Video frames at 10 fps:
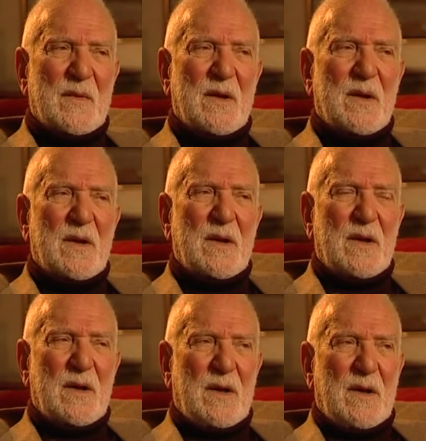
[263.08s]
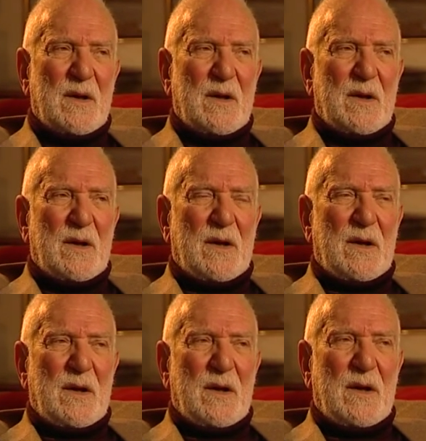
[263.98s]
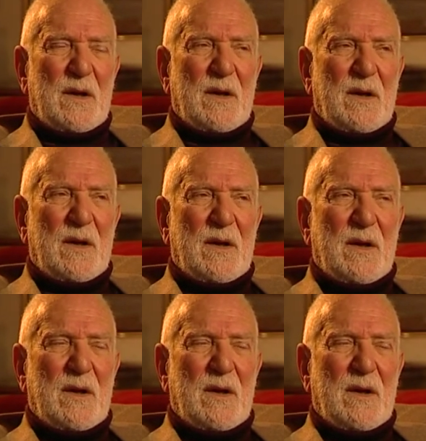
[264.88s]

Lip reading: (silence)